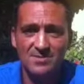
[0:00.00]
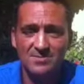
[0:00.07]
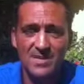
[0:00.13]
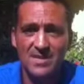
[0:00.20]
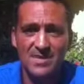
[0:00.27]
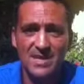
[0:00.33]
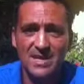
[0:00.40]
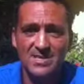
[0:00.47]

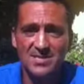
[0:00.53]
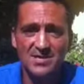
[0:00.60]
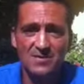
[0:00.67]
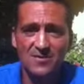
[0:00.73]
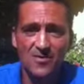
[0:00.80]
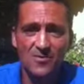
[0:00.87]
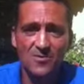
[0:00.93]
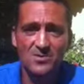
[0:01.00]
medication
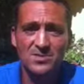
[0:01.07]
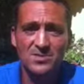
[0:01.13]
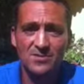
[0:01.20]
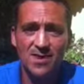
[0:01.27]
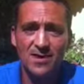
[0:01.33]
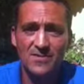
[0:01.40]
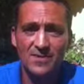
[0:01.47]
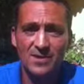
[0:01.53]
involved
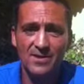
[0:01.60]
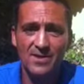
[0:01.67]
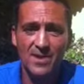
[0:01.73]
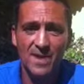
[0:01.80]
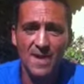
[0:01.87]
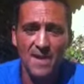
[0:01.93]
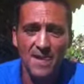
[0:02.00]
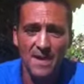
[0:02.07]
whatsoever.
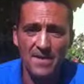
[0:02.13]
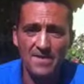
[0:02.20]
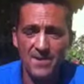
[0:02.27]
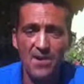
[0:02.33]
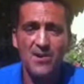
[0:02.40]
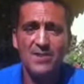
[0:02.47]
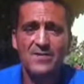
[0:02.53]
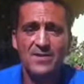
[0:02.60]

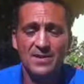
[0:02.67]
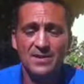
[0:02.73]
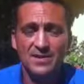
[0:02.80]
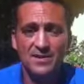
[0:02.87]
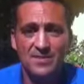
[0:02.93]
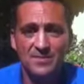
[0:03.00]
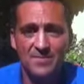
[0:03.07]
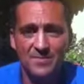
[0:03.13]
The only thing that
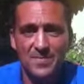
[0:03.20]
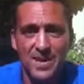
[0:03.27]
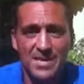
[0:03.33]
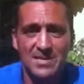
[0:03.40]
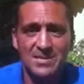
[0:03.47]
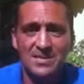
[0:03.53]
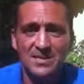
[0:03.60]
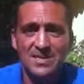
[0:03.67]
the
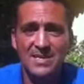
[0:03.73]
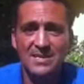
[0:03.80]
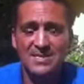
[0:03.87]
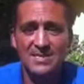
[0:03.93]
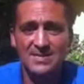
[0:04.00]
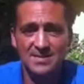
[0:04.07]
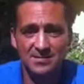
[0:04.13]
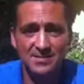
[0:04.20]
patient
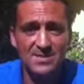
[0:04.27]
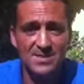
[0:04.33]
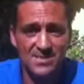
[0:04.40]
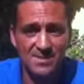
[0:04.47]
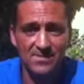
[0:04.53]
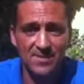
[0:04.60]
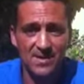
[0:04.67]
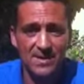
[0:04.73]
needs is some
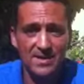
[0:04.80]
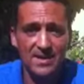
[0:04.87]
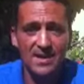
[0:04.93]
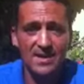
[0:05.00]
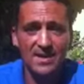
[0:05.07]
discipline